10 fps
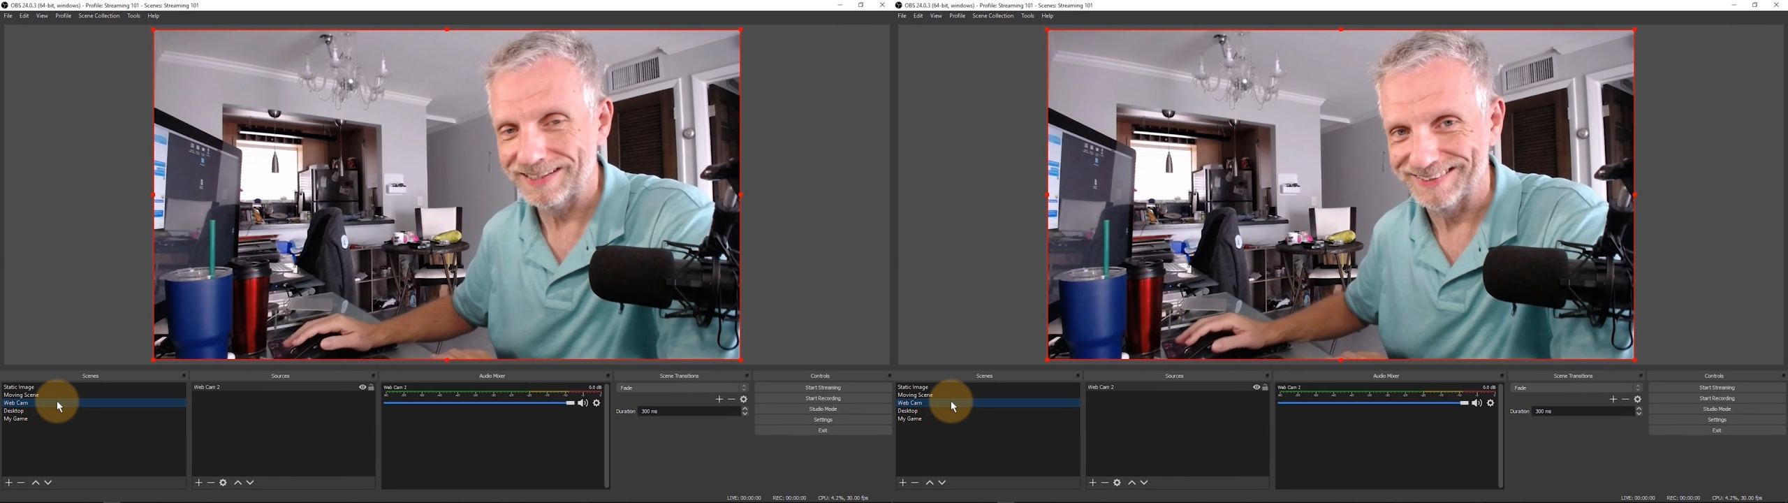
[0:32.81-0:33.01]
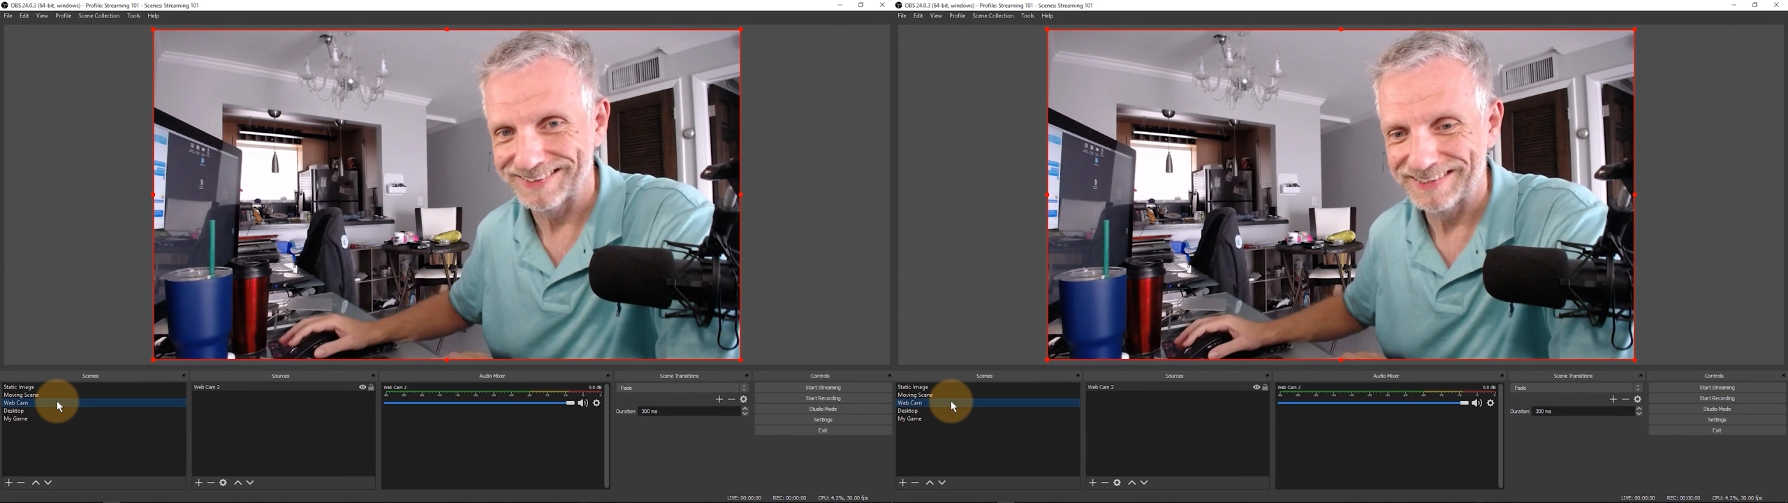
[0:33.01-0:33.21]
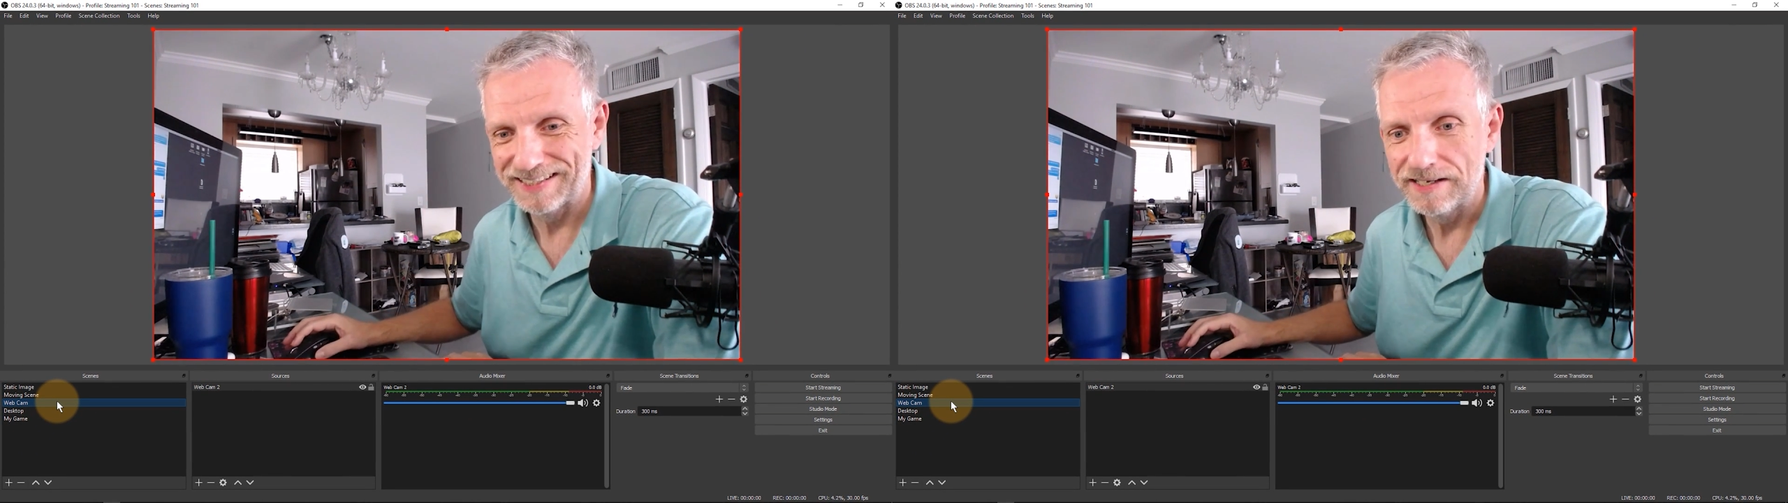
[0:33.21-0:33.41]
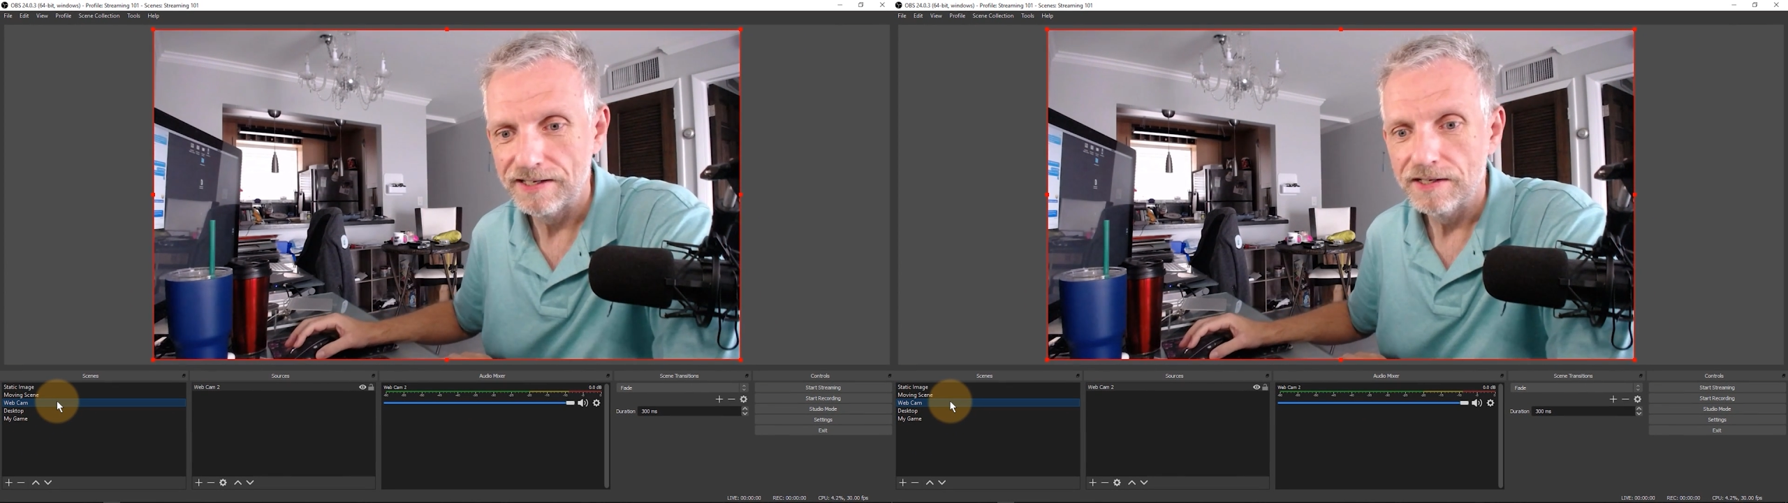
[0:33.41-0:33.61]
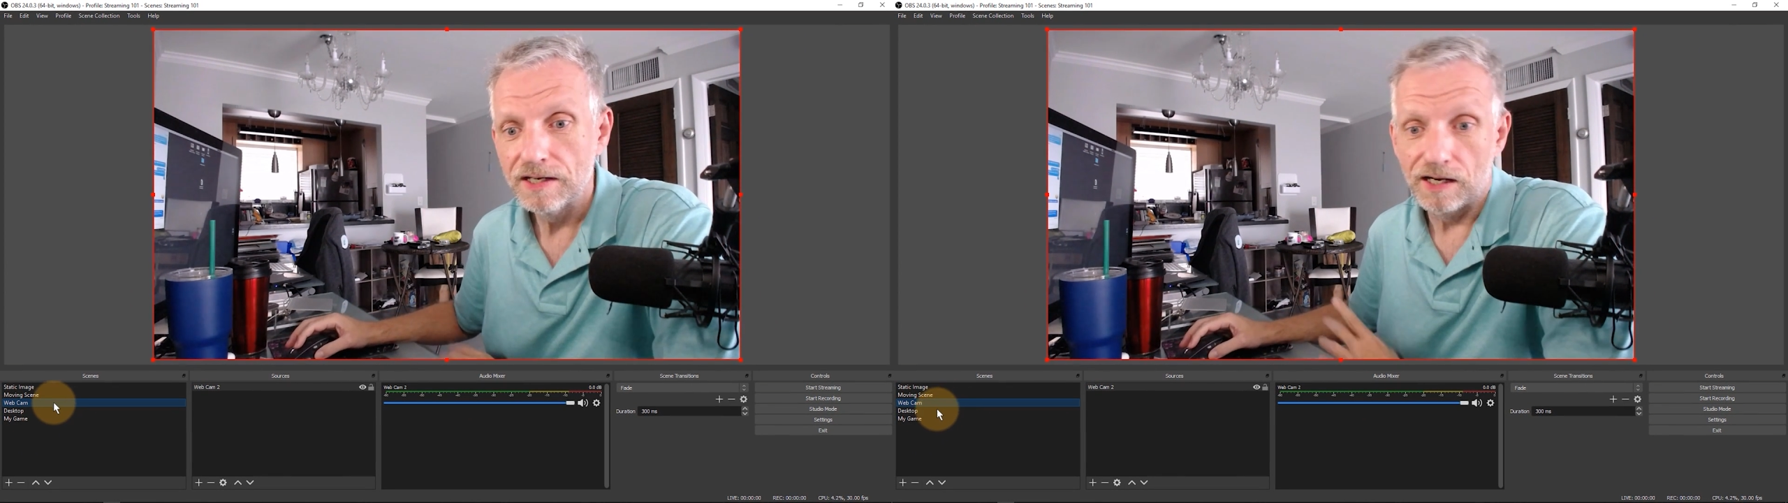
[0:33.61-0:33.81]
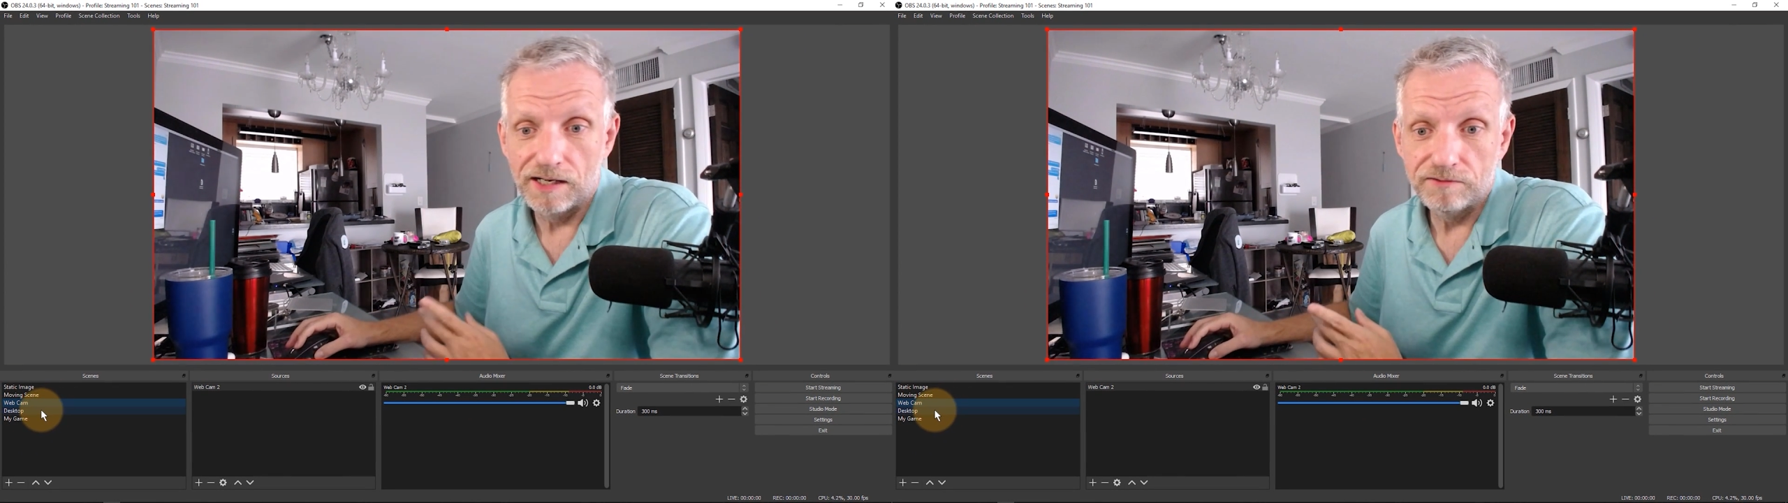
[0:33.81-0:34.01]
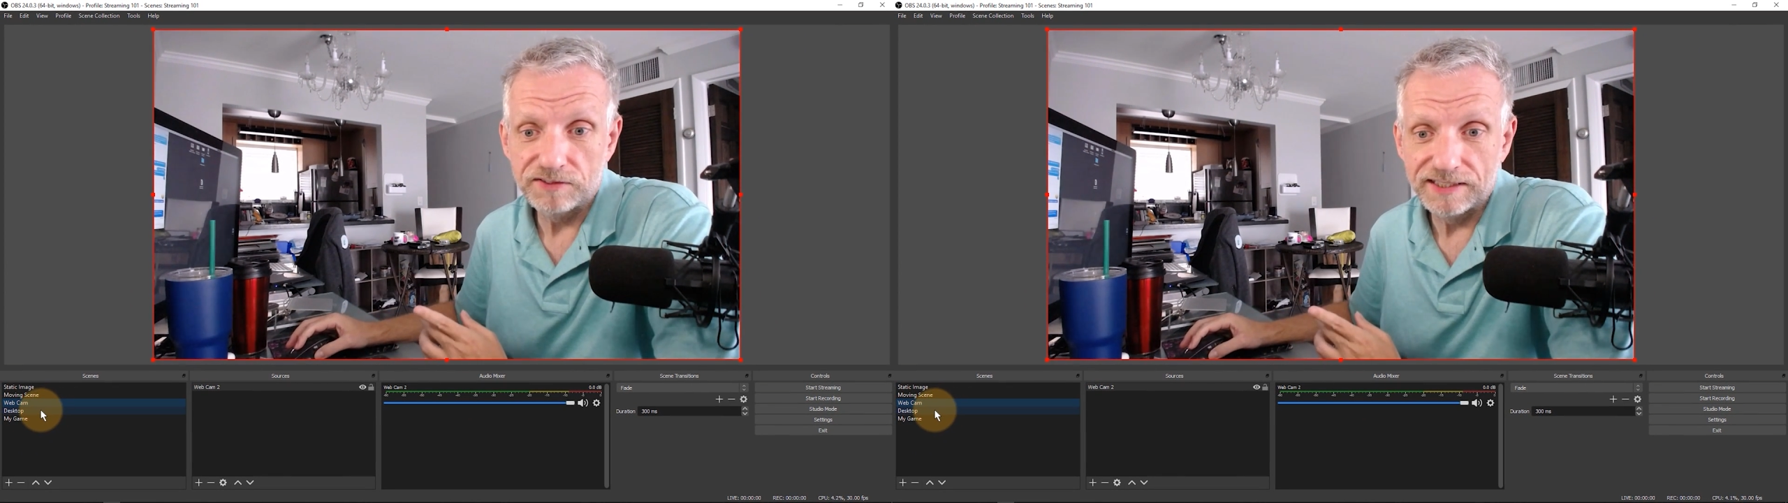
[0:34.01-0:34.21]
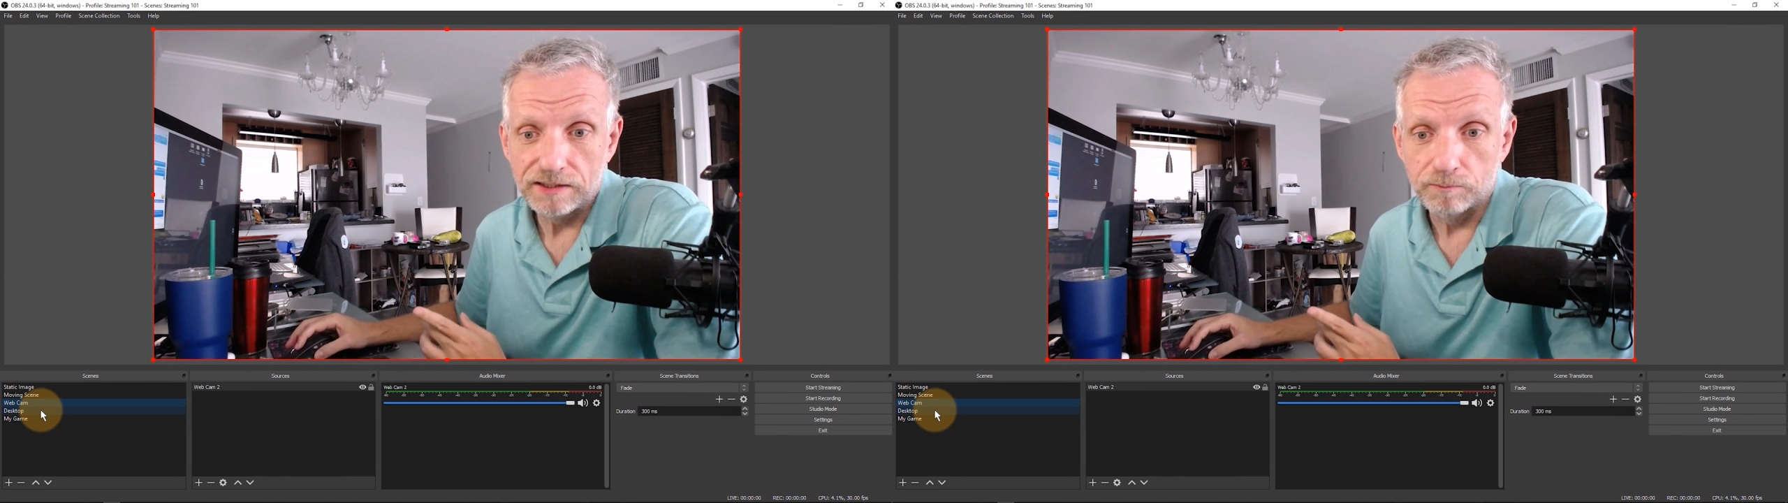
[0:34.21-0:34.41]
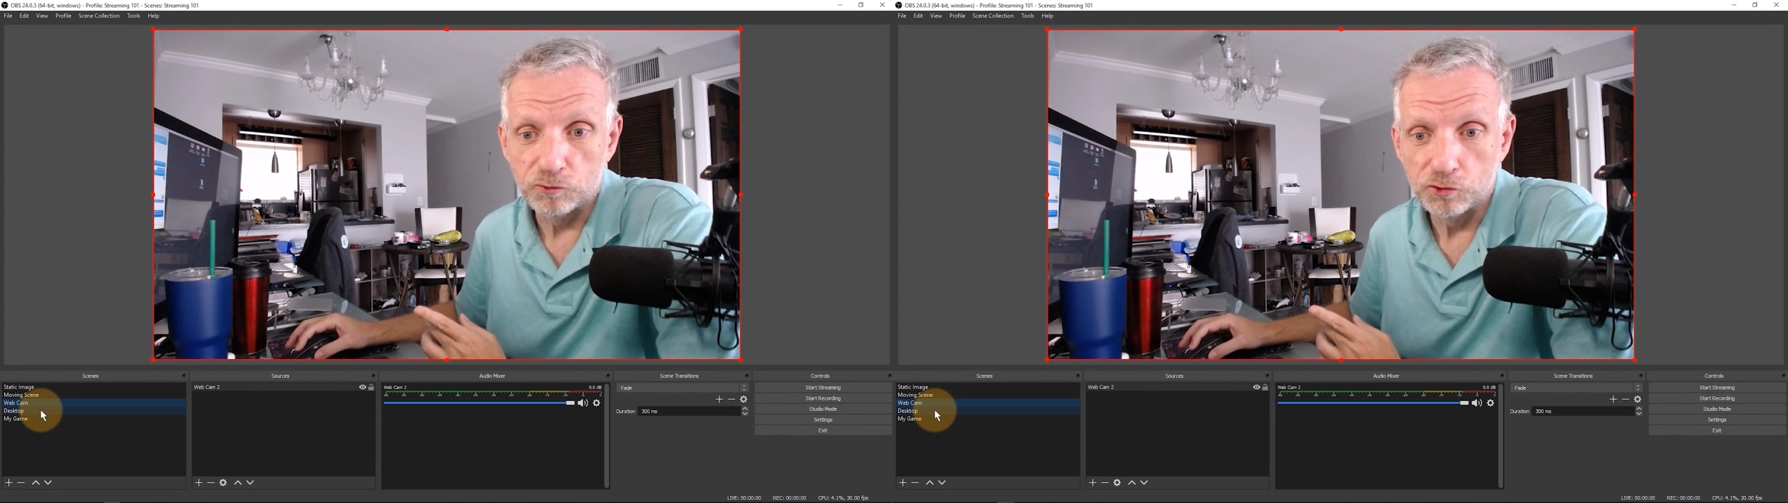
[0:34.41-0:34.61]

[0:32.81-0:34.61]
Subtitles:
it. I've set up